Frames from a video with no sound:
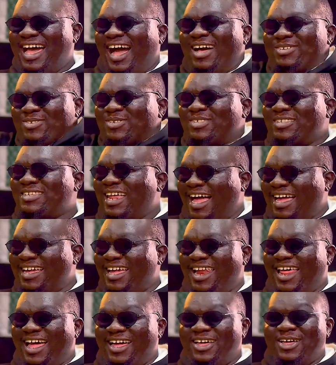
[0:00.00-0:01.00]
you see that
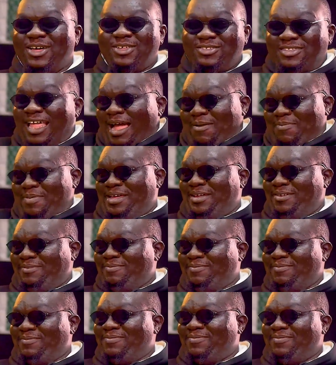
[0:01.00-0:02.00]
here now, tell me.
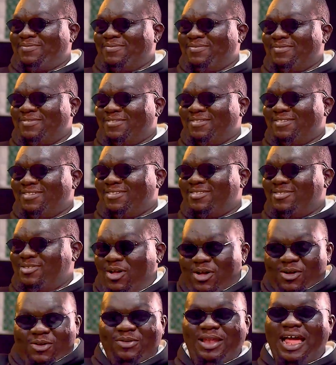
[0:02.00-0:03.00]
No,
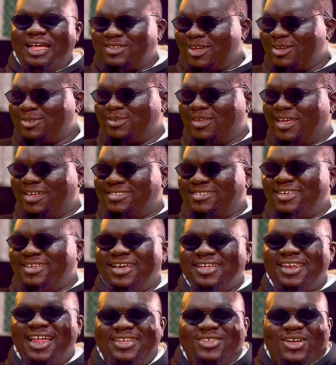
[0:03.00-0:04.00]
let
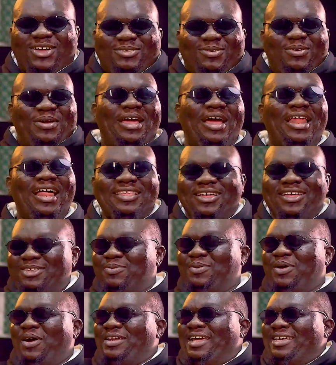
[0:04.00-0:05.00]
us
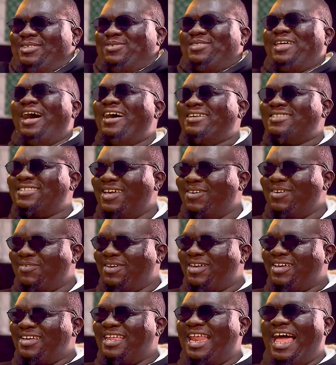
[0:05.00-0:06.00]
be honest with ourselves.
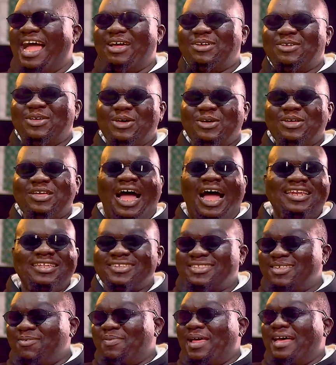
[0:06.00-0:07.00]
Like, at
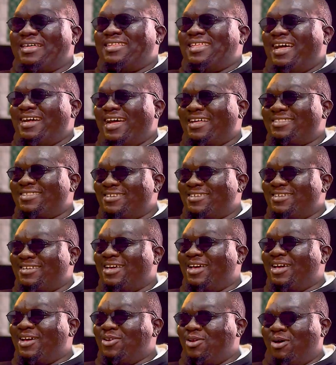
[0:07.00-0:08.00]
least the players that are getting
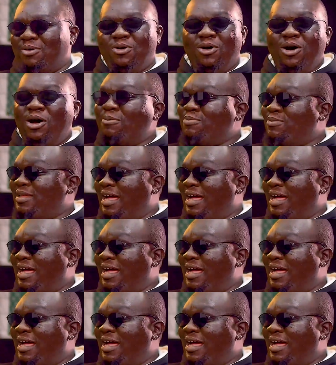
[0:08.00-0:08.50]
the hope